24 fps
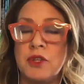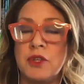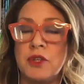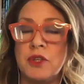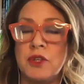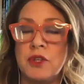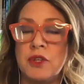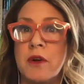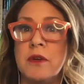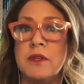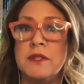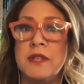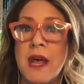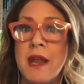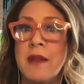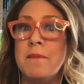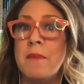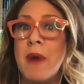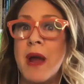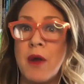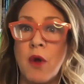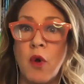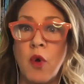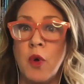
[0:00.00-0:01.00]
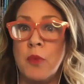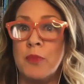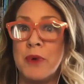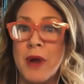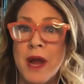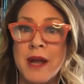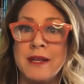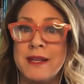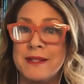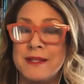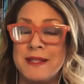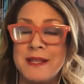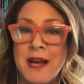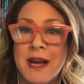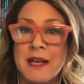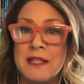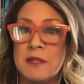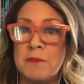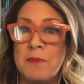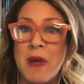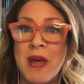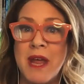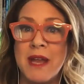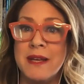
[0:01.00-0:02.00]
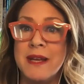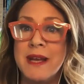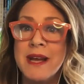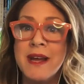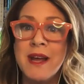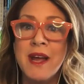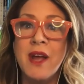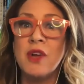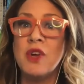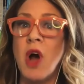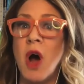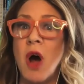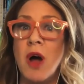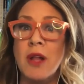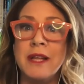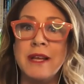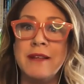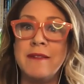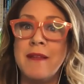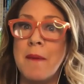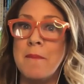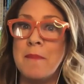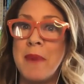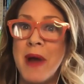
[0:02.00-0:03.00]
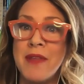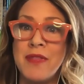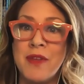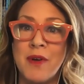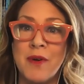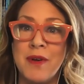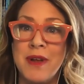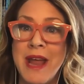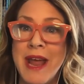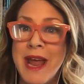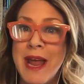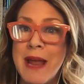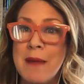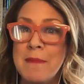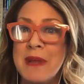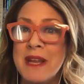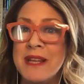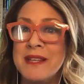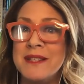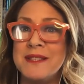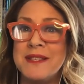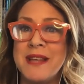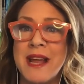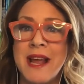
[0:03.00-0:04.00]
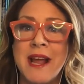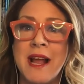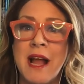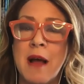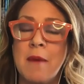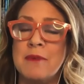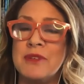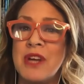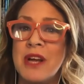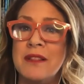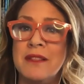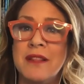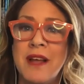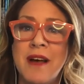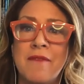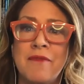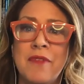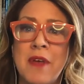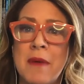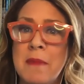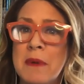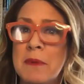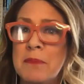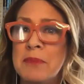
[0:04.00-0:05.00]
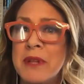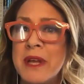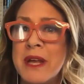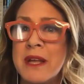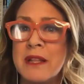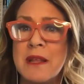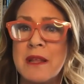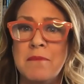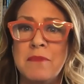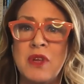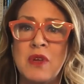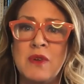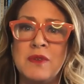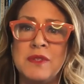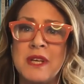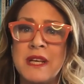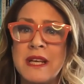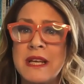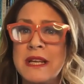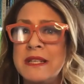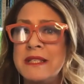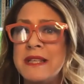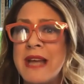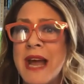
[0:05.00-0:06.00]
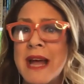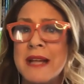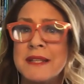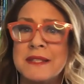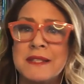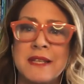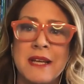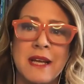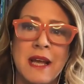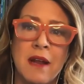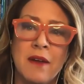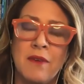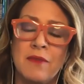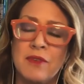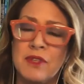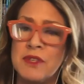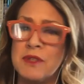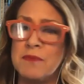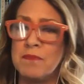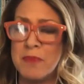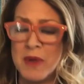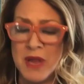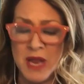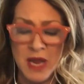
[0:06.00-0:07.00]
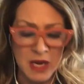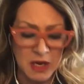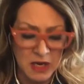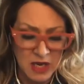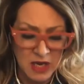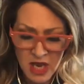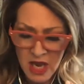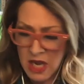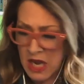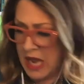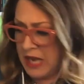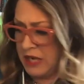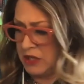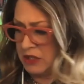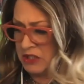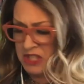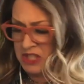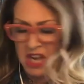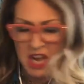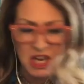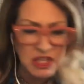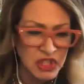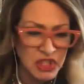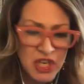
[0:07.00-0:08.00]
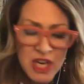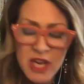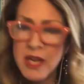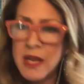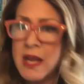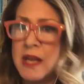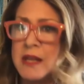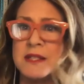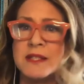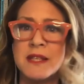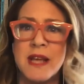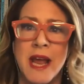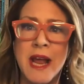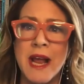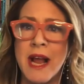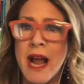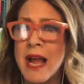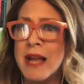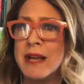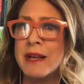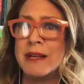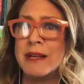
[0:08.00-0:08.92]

daughters and my whole pregnancy I spent calling them by their name and saying how much I love them and playing them music and dancing and being and touching and saying, mm. I